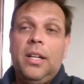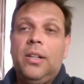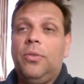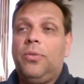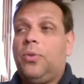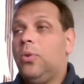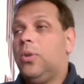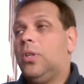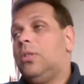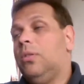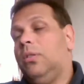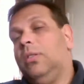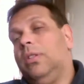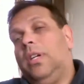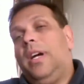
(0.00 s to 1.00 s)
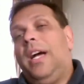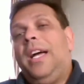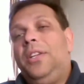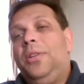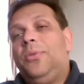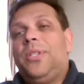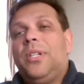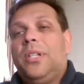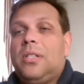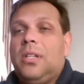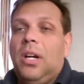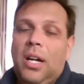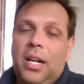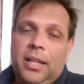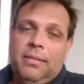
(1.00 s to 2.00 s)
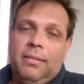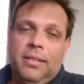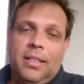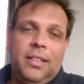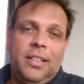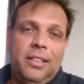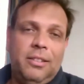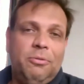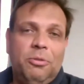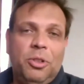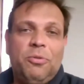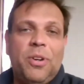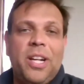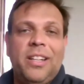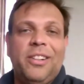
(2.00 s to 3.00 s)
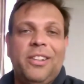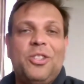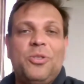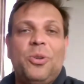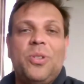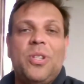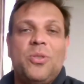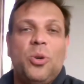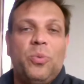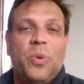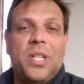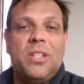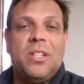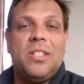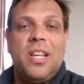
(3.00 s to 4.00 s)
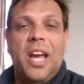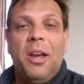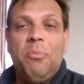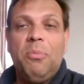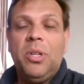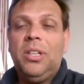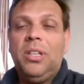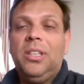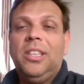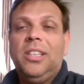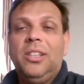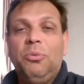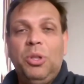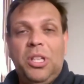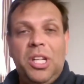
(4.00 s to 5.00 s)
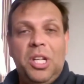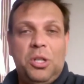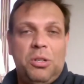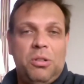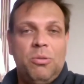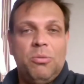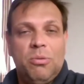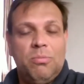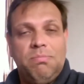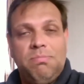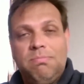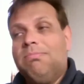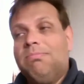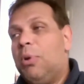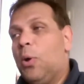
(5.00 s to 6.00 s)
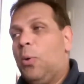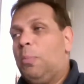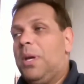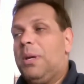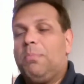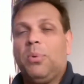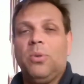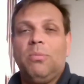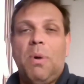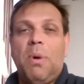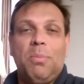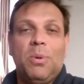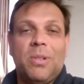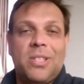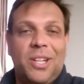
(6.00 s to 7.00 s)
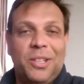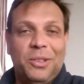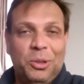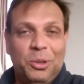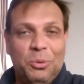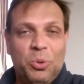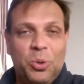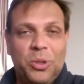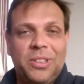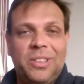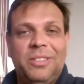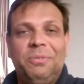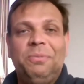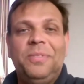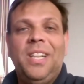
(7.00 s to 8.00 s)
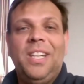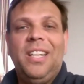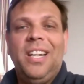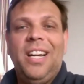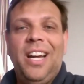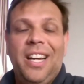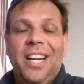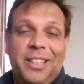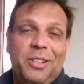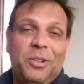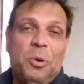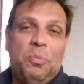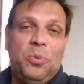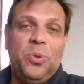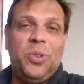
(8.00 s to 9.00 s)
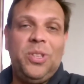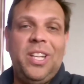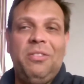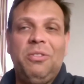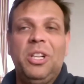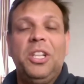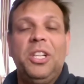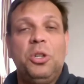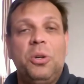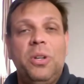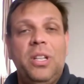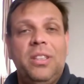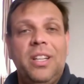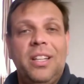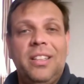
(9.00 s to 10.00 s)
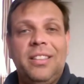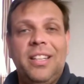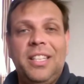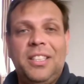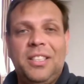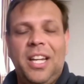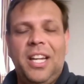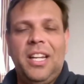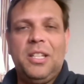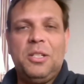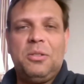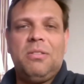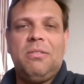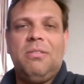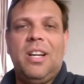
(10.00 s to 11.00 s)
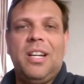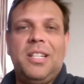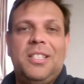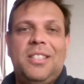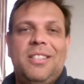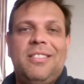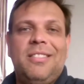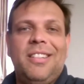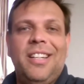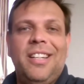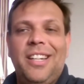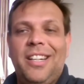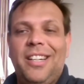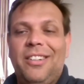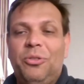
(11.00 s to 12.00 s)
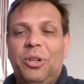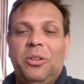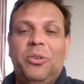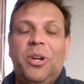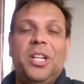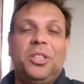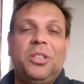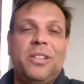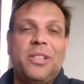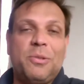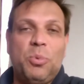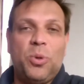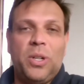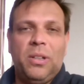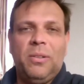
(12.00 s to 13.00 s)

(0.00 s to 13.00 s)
Of course, on the end-user side, the final result is always the same. We teach to blow people bubbles under the water, and hopefully they will enjoy it and they stay in this nice recreational sport.